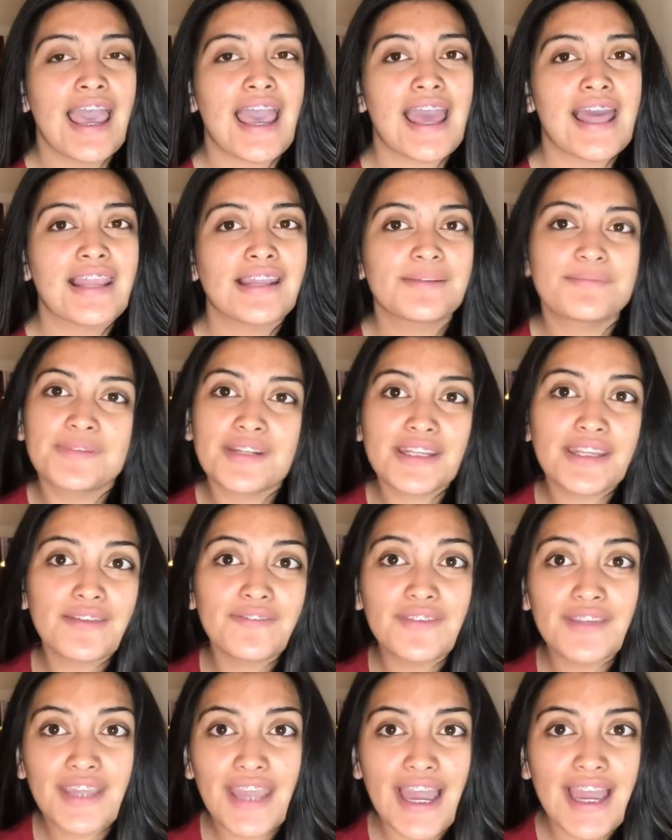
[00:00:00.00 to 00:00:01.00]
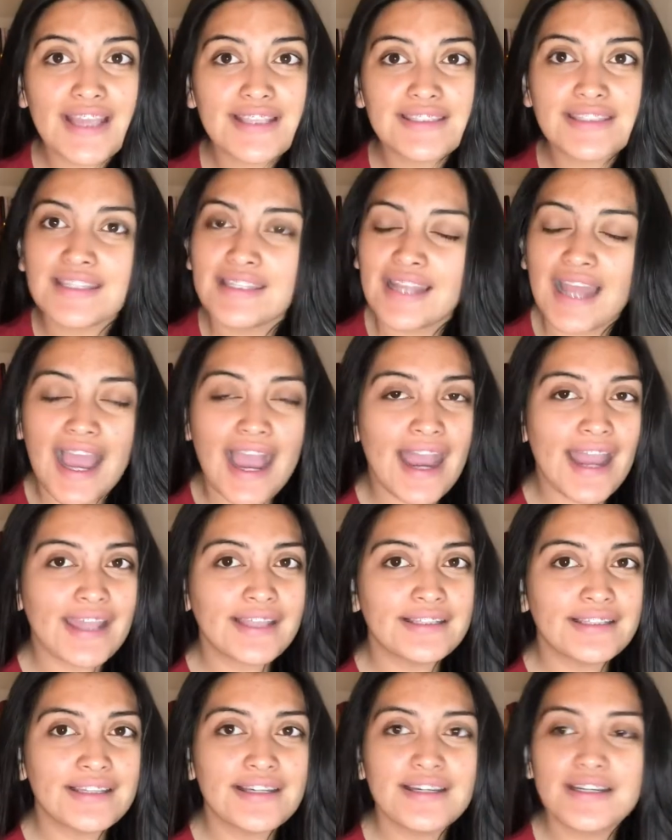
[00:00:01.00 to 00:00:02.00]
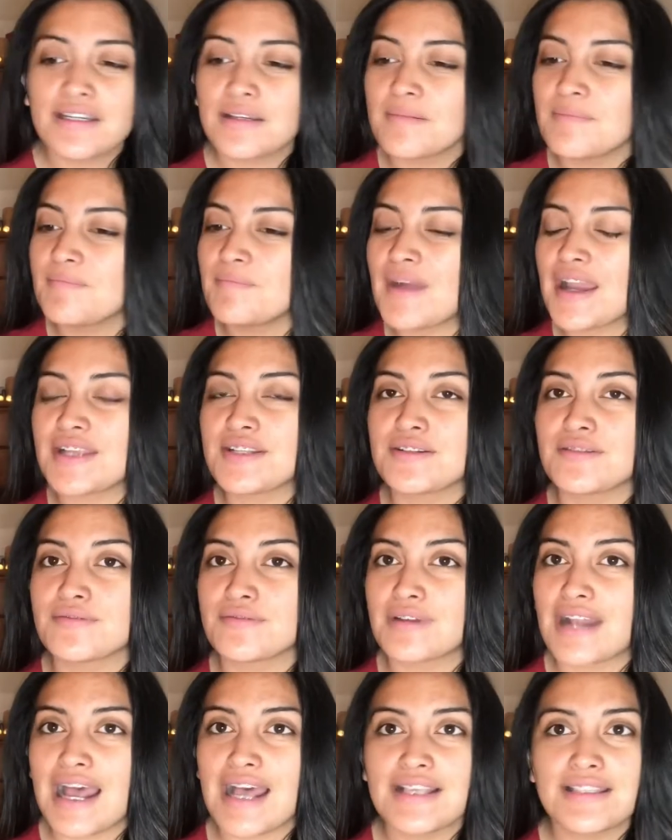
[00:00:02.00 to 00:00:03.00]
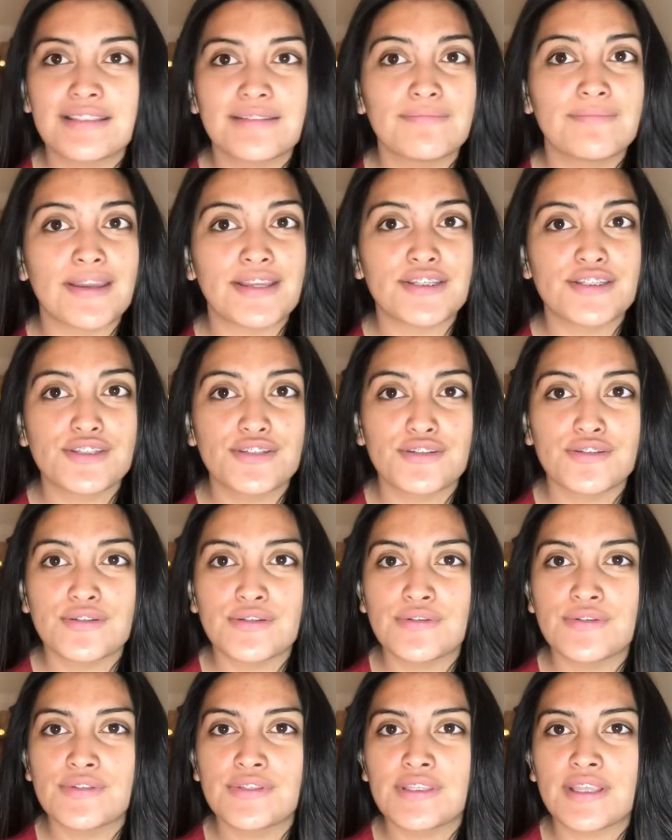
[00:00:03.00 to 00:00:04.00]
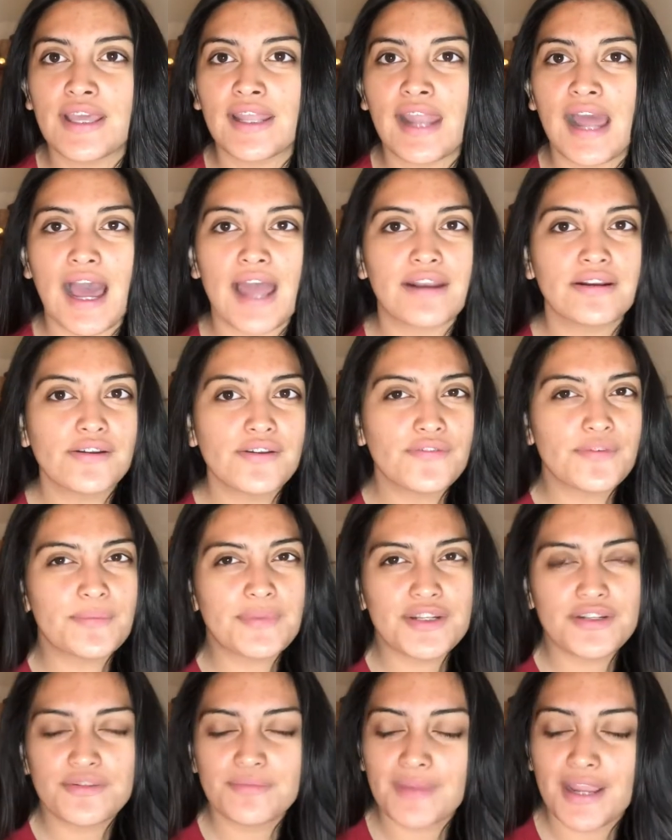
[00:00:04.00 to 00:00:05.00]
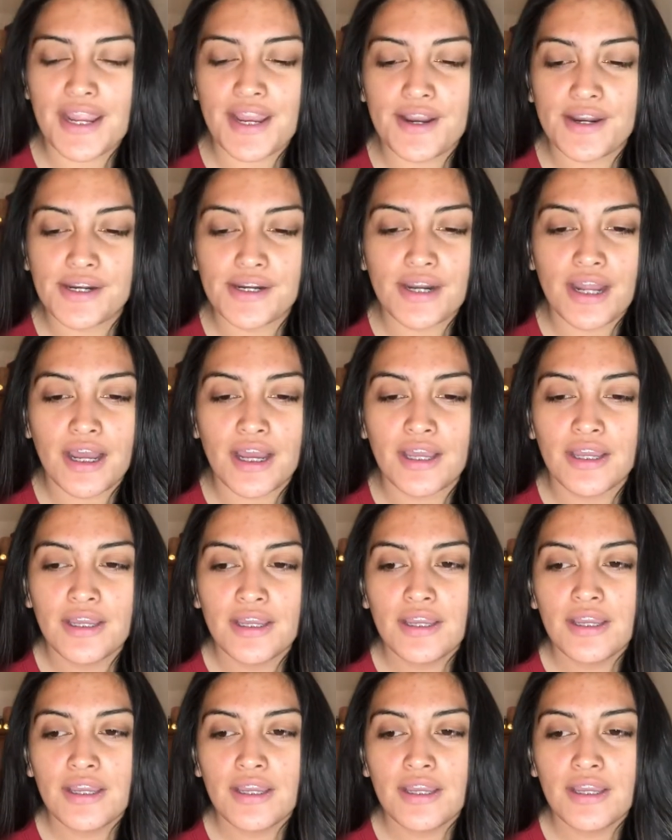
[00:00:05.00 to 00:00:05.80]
And I'm gonna give you guys an eye look, my dress and my shoes, and I don't know if I'm gonna do my hair or not,